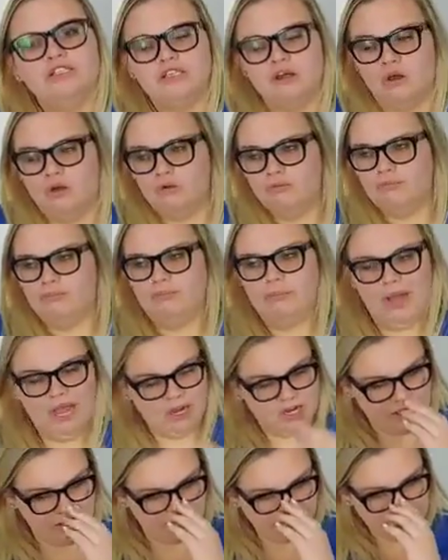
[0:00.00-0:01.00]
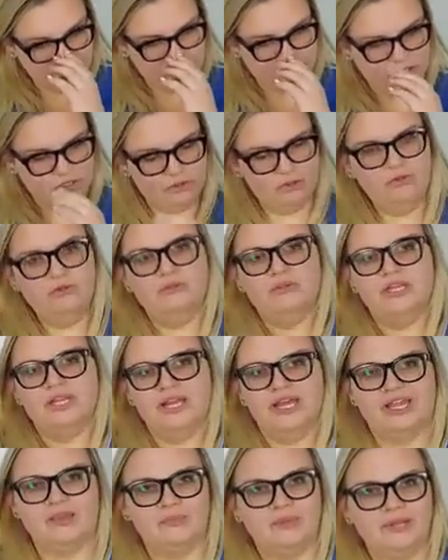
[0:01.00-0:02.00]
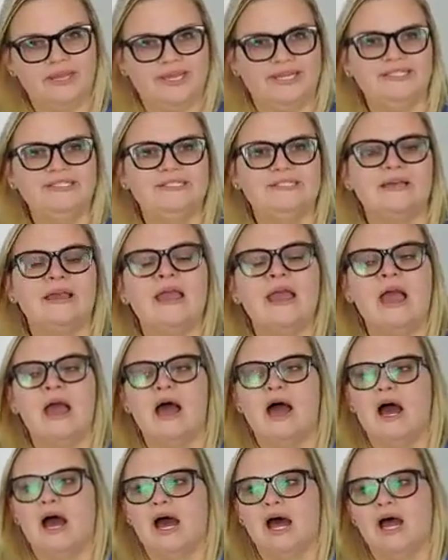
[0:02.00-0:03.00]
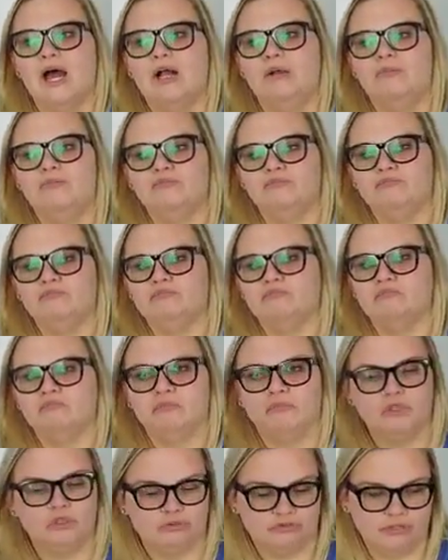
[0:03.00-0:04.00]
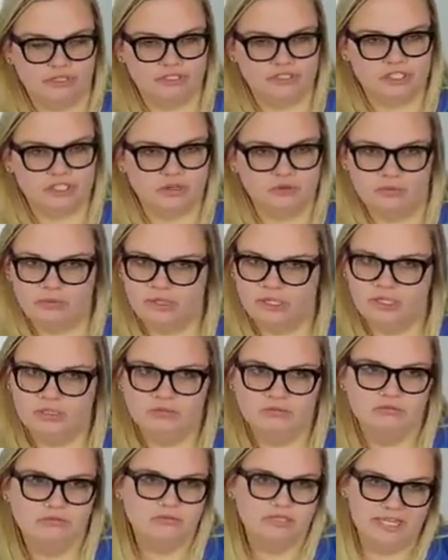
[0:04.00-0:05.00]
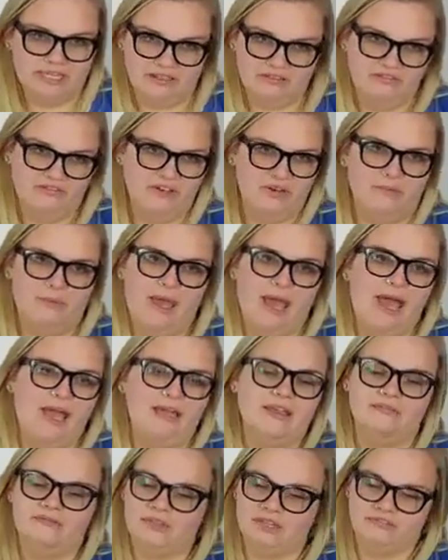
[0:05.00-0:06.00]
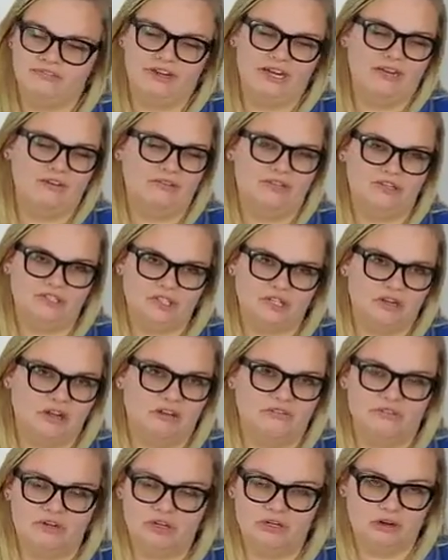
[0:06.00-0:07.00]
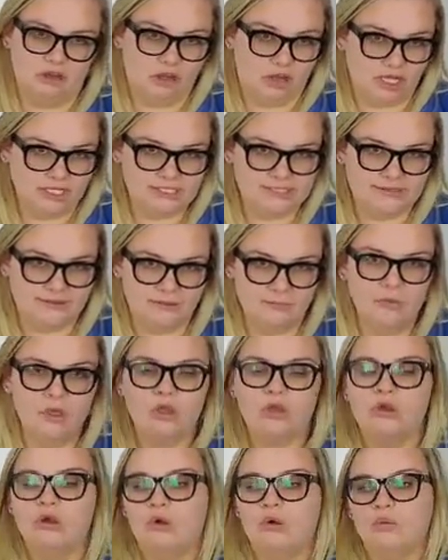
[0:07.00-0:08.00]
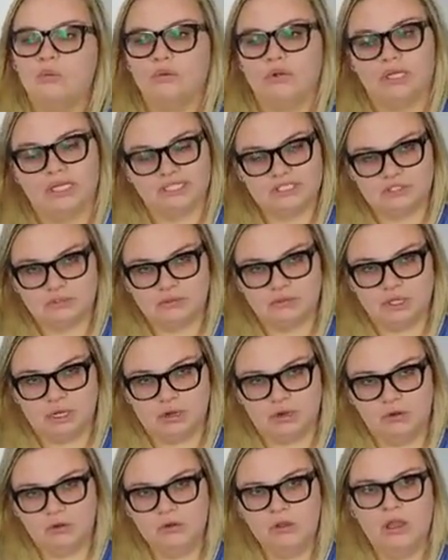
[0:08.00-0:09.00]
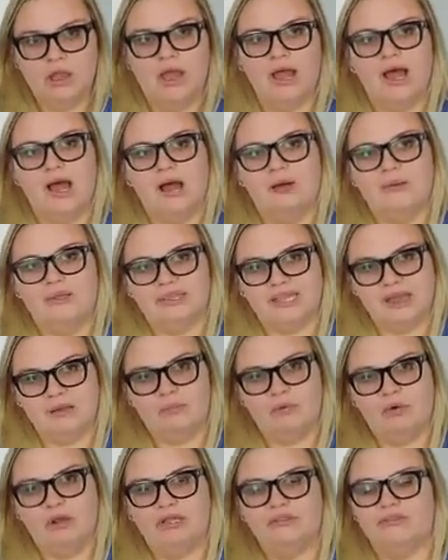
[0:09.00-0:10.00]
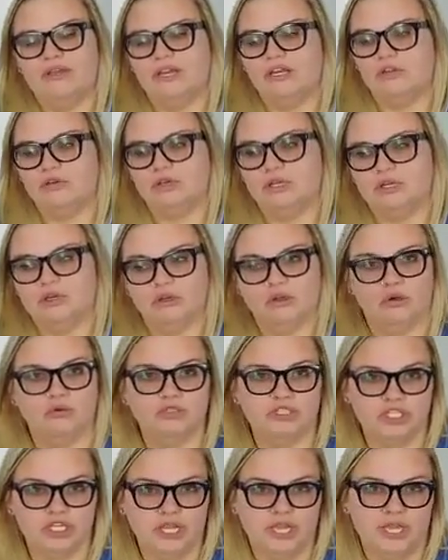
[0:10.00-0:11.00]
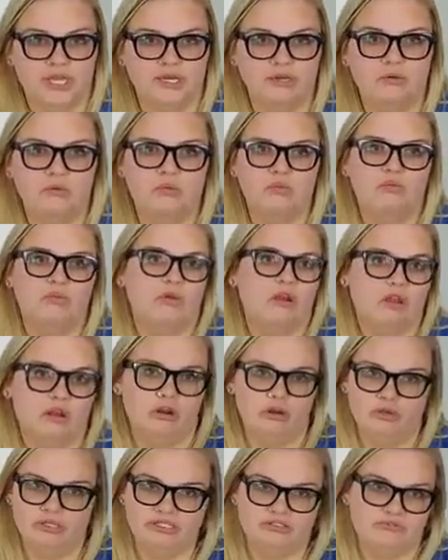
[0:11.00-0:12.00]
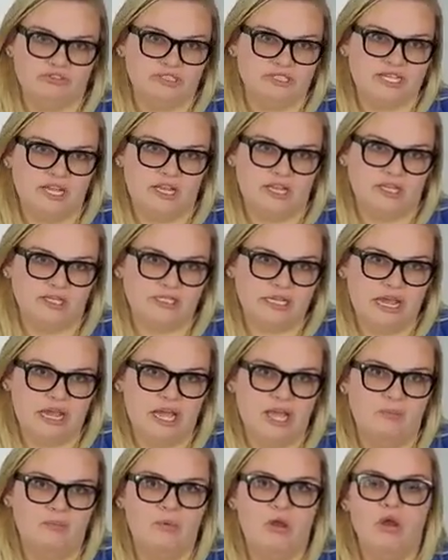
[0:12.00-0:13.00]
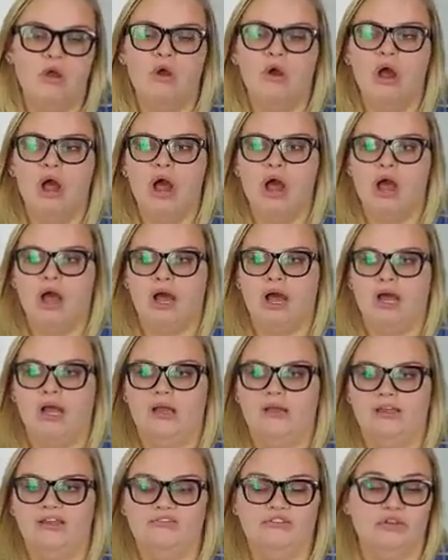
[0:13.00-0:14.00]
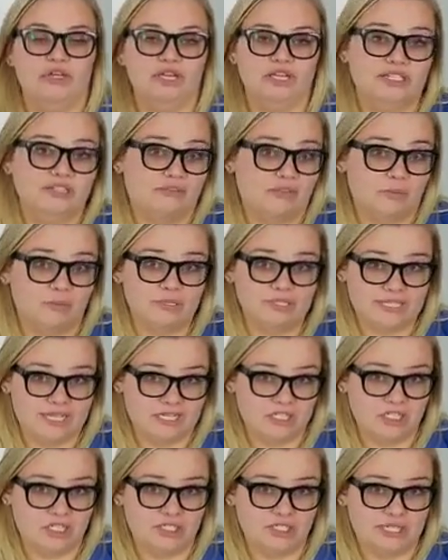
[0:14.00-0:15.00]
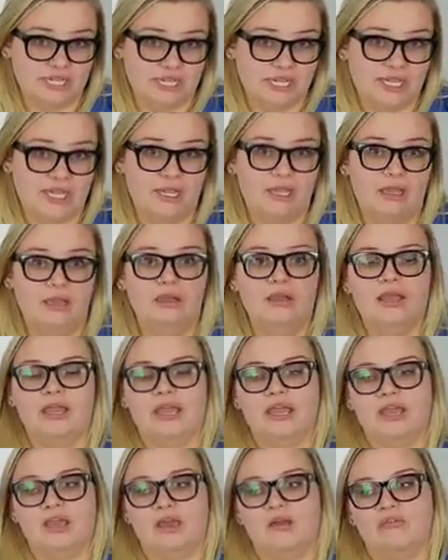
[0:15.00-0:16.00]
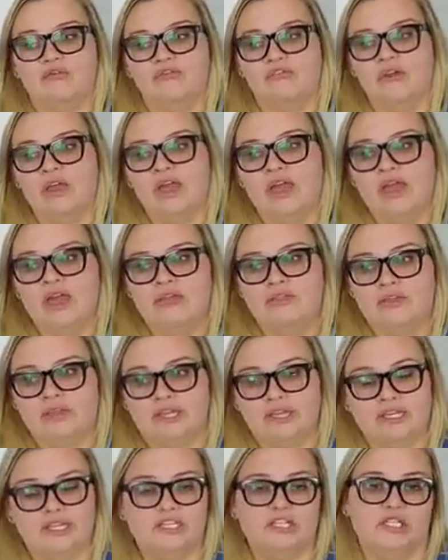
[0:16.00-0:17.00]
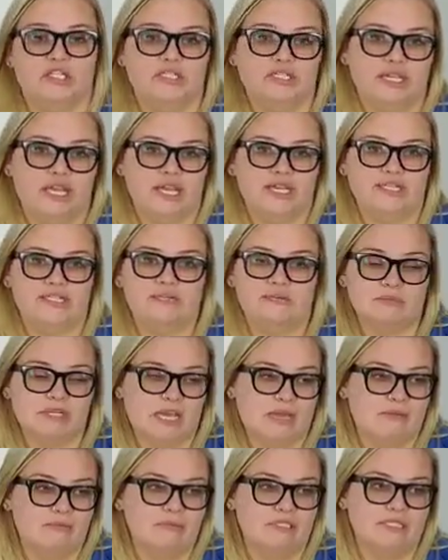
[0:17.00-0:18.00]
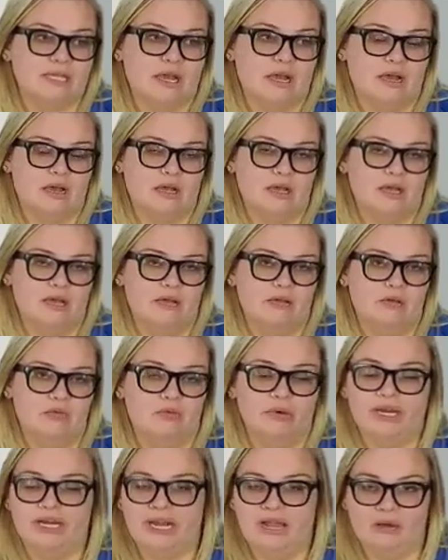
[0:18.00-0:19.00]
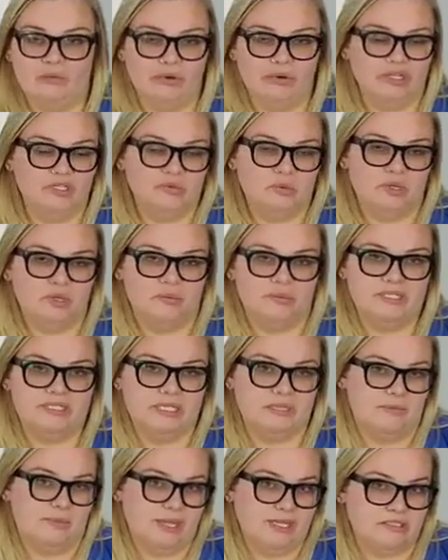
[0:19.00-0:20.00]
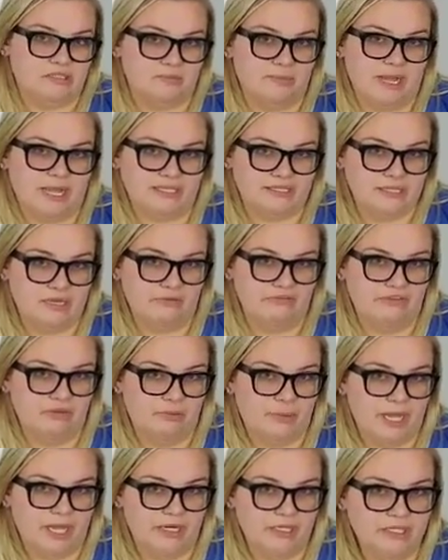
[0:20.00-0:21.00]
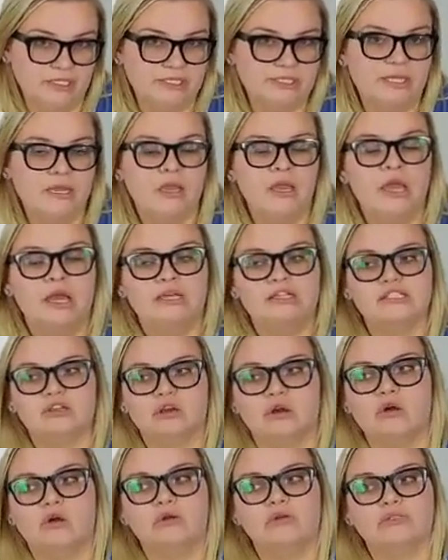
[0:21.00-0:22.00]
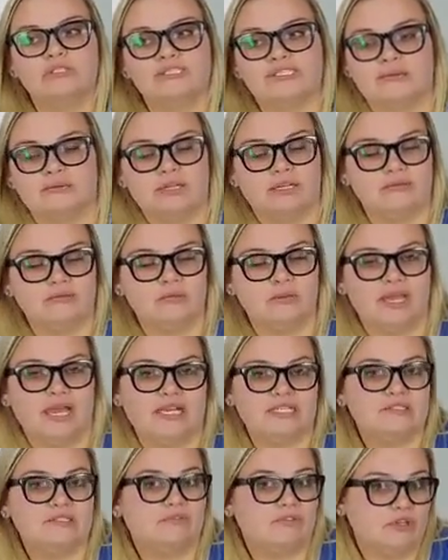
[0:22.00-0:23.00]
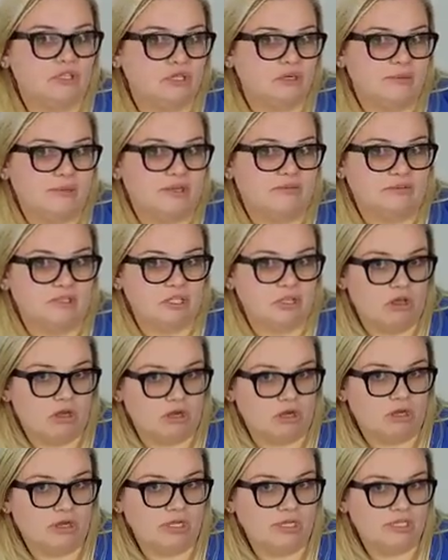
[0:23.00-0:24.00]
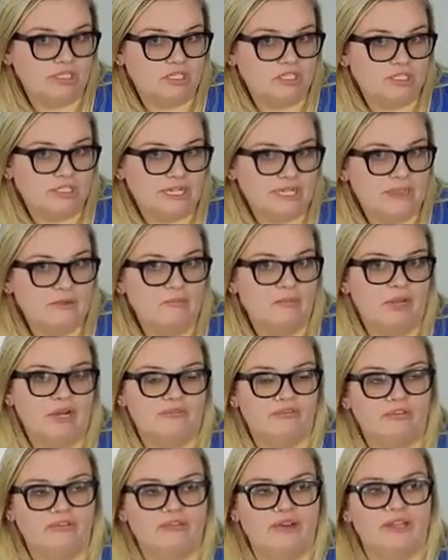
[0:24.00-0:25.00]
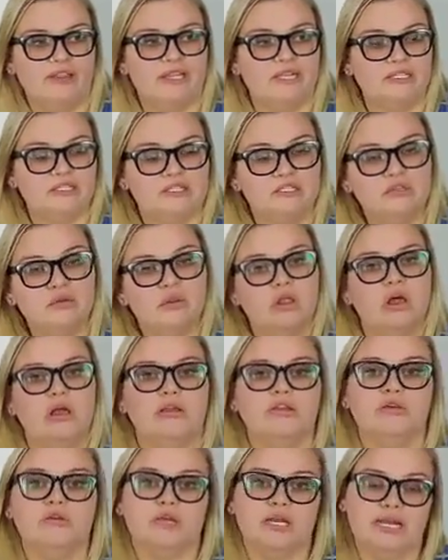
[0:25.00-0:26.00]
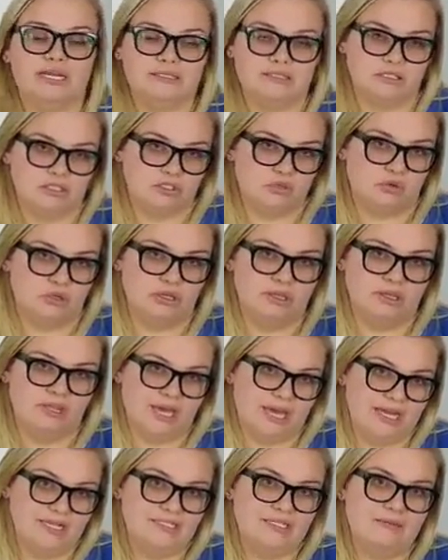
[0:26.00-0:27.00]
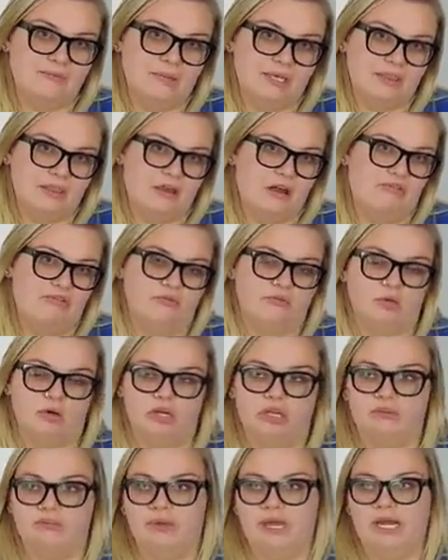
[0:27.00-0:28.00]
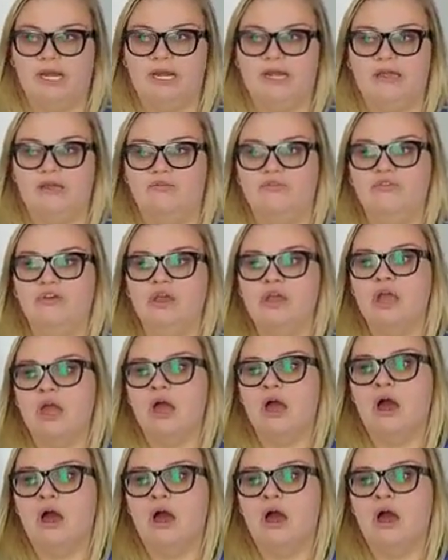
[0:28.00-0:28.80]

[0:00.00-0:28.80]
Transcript: So, buyer comes through, they like a place, your realtor will get the feedback. If they find out there's an offer, awesome. We'll let you know. At that point, then you can negotiate, a different selling time. If you need a different possession day, if the condition date, sometimes right now where it's really busy, the banks are backed up for buyers. So sometimes we ask for a little bit of a longer condition date, but if you find that it's too long, you can ask to shorten that to make the offer more competitive.